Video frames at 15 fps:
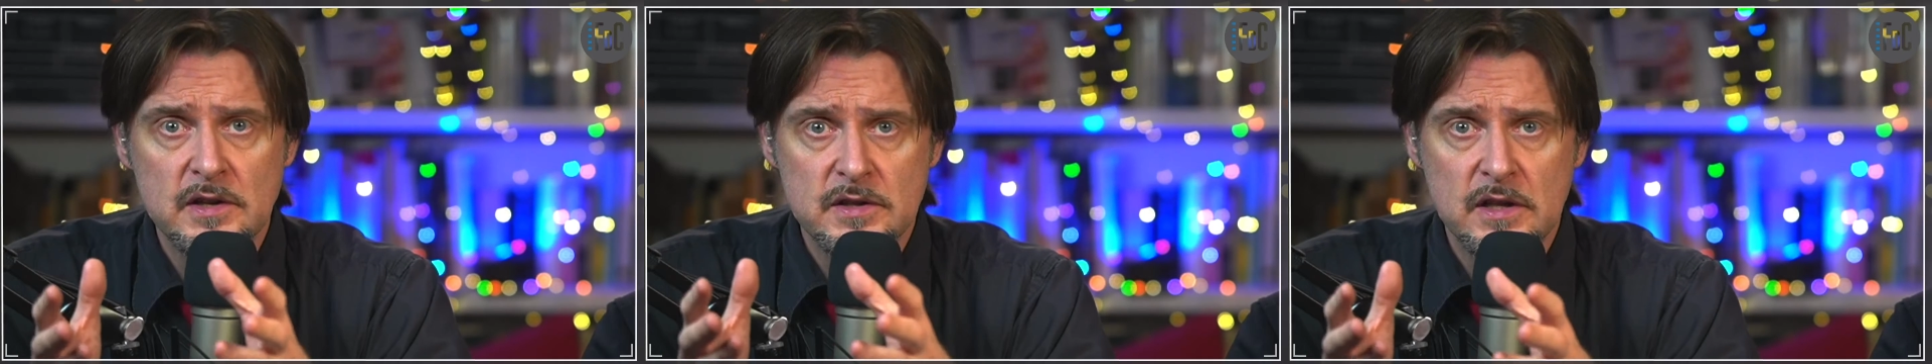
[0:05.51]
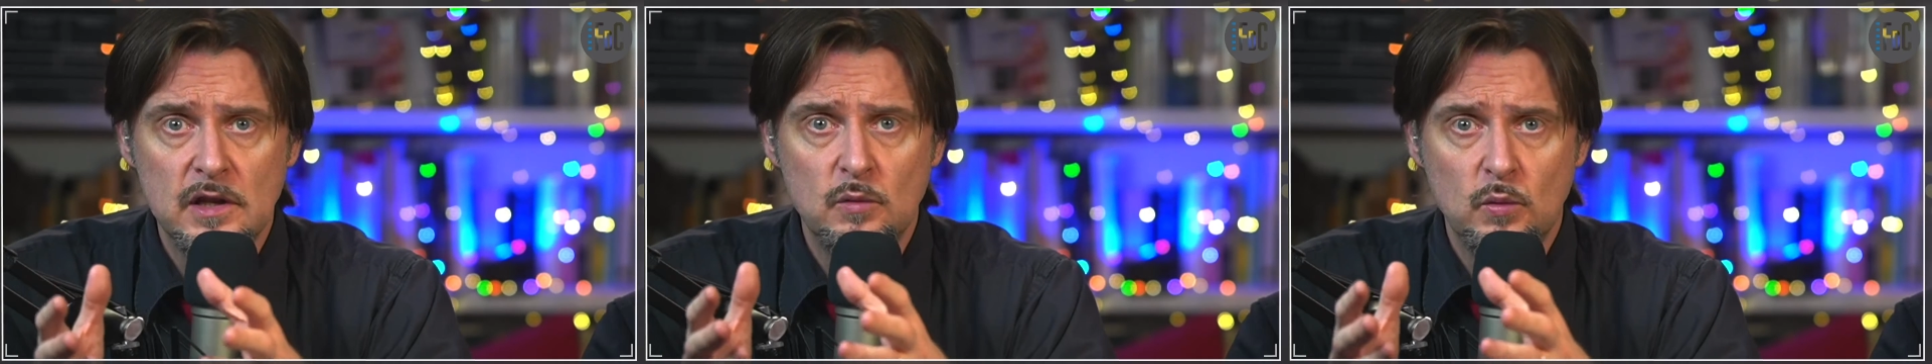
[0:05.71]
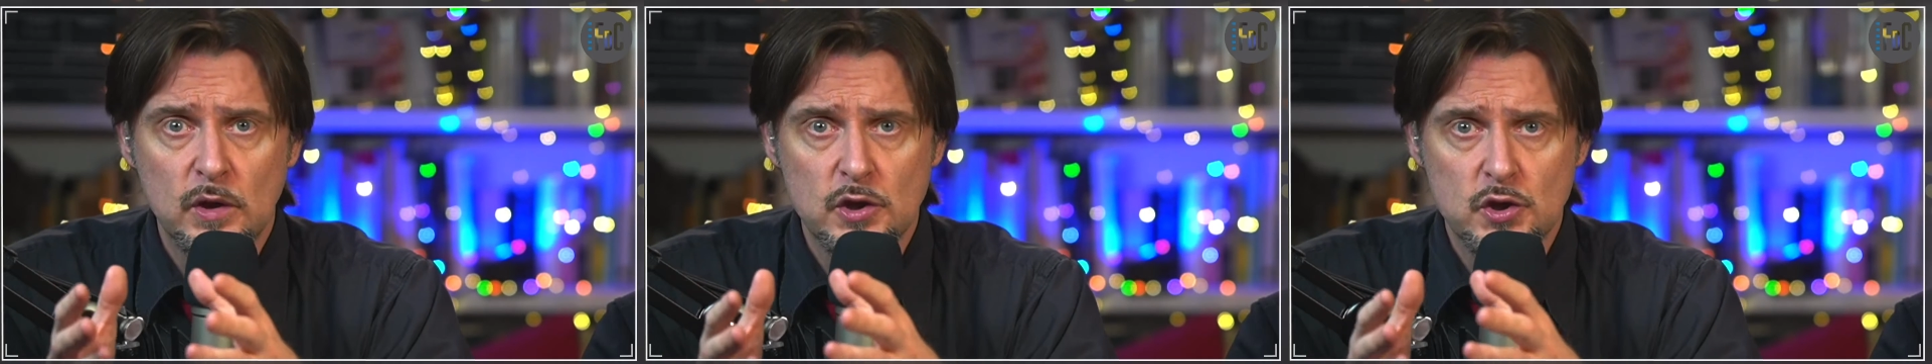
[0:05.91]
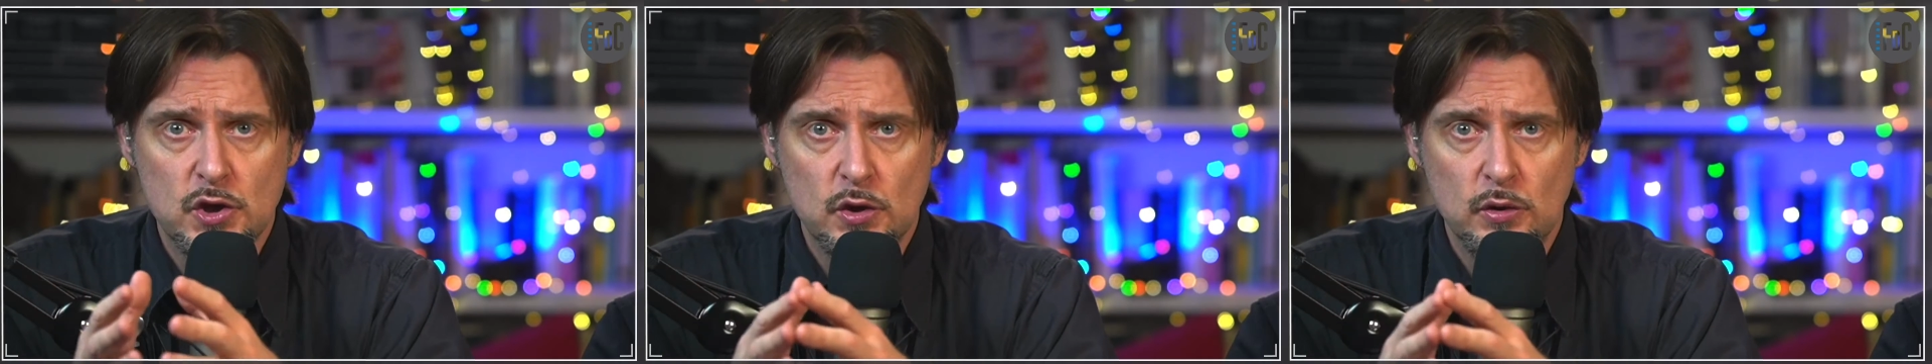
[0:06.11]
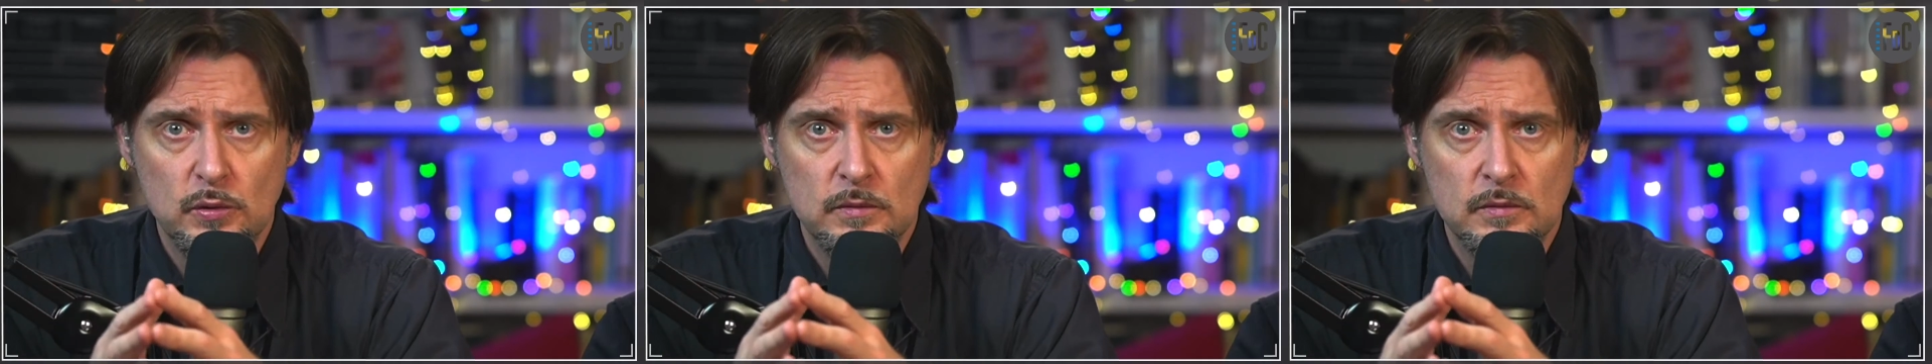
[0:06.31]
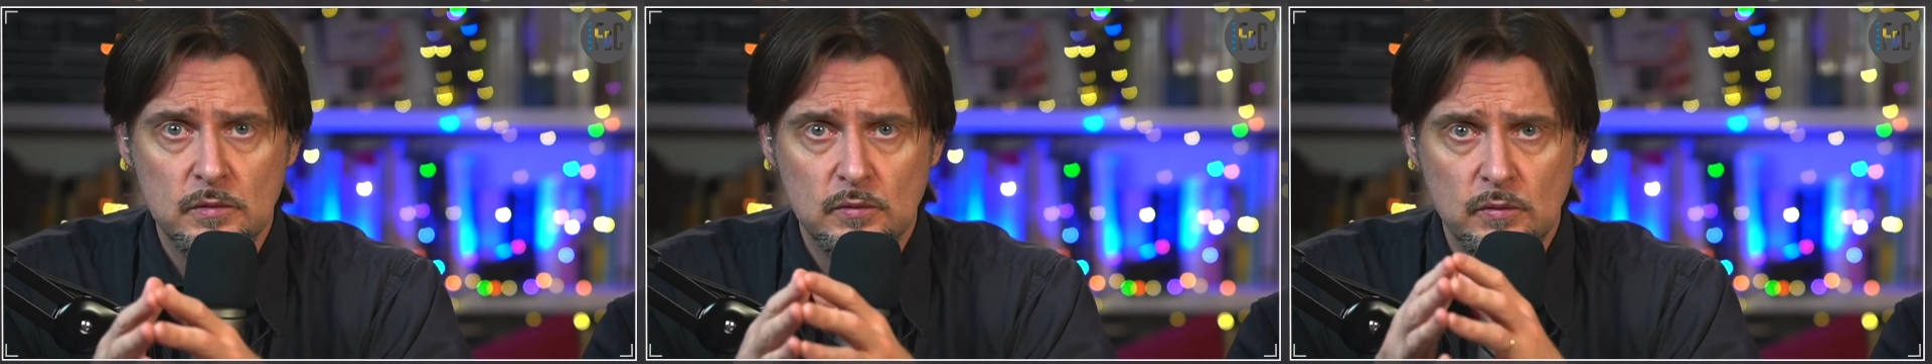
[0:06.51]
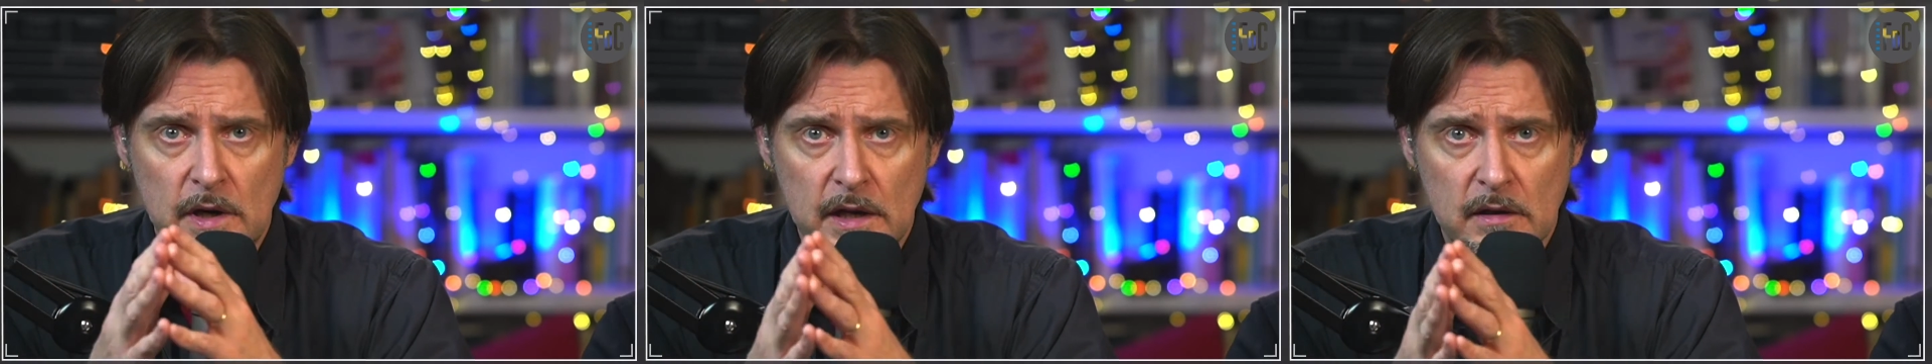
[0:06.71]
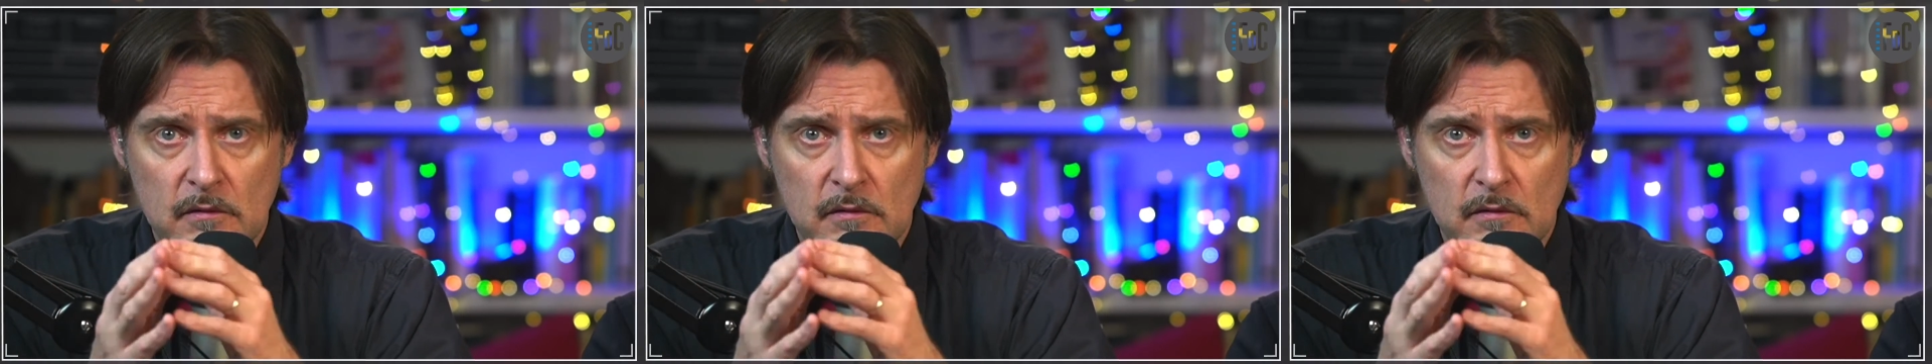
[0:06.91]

that you want to show, right?